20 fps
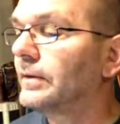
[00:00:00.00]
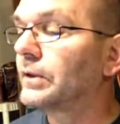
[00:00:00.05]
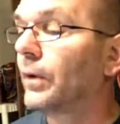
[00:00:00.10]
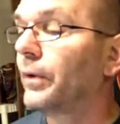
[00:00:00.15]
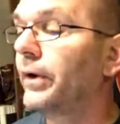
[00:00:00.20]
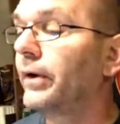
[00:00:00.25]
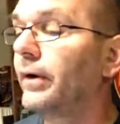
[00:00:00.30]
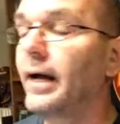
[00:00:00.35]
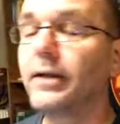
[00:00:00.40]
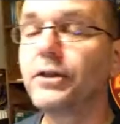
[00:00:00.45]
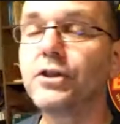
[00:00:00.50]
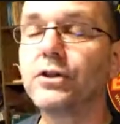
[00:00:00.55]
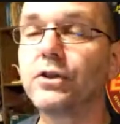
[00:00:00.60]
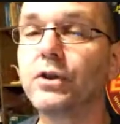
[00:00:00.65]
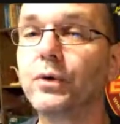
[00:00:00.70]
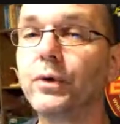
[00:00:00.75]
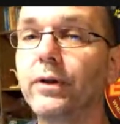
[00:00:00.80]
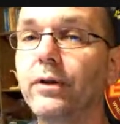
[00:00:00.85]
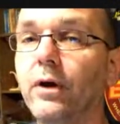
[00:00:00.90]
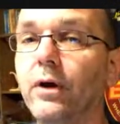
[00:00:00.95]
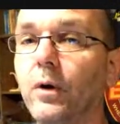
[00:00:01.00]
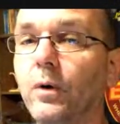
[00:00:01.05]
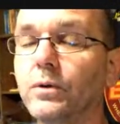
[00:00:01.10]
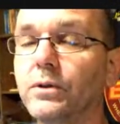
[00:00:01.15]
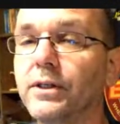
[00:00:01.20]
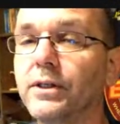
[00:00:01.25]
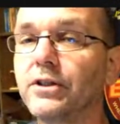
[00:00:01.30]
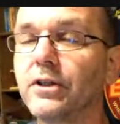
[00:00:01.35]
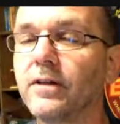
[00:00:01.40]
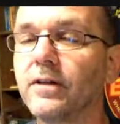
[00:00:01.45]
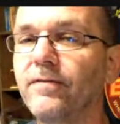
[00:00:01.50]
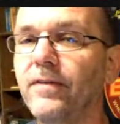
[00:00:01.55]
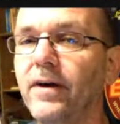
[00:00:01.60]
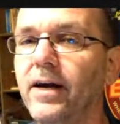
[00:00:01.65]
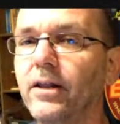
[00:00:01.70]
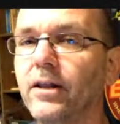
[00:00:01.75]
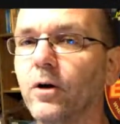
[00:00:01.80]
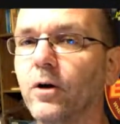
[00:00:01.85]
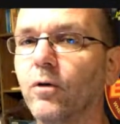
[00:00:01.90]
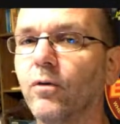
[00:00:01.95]
So you're not just doing those Sins of the
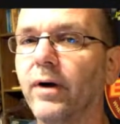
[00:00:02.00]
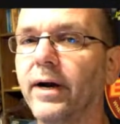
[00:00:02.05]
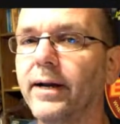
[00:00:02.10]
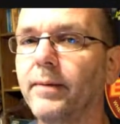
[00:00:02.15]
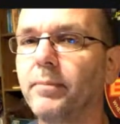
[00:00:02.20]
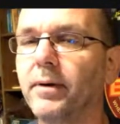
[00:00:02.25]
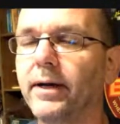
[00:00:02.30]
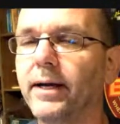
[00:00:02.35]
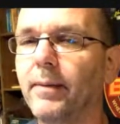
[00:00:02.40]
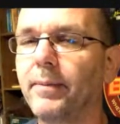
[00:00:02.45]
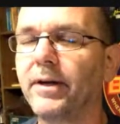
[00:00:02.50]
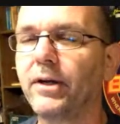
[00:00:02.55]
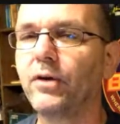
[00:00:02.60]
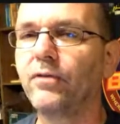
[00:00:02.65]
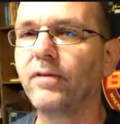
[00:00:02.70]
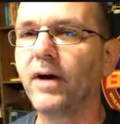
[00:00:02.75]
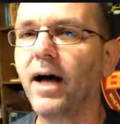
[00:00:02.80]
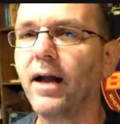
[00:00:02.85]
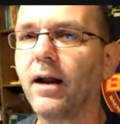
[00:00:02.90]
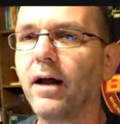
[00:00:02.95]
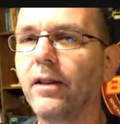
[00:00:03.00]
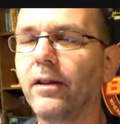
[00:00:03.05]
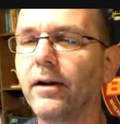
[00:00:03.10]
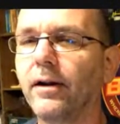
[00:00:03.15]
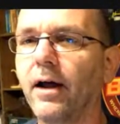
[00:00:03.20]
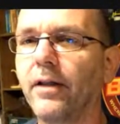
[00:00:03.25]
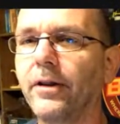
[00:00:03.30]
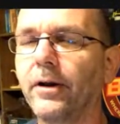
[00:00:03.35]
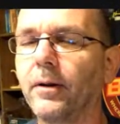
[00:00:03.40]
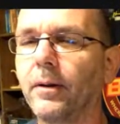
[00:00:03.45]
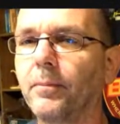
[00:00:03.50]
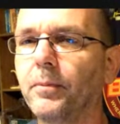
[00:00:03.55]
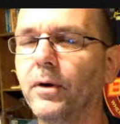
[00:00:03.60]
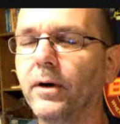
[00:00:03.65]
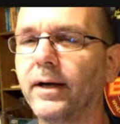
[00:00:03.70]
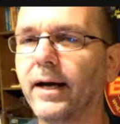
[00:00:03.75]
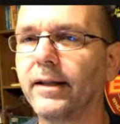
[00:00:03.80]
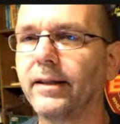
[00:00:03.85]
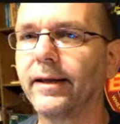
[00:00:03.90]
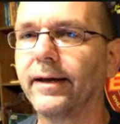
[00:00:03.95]
Fae, though, right, buddy? I mean, you've got another
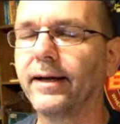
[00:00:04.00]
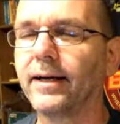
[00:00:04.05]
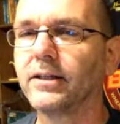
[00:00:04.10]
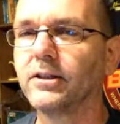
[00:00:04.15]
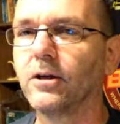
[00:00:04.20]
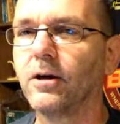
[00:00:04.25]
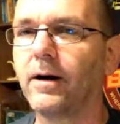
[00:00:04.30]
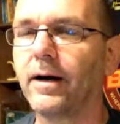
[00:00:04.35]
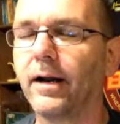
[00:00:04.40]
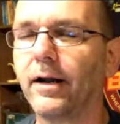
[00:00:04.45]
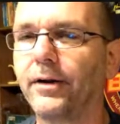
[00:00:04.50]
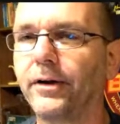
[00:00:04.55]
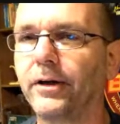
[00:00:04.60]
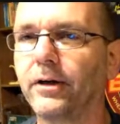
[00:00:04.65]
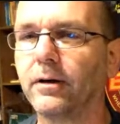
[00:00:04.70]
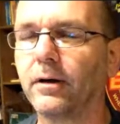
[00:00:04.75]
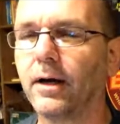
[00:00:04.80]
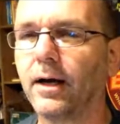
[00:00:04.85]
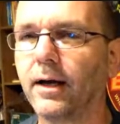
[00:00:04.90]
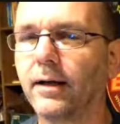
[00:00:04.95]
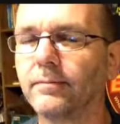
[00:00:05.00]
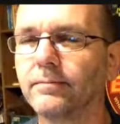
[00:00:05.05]
book. I think I saw it on your.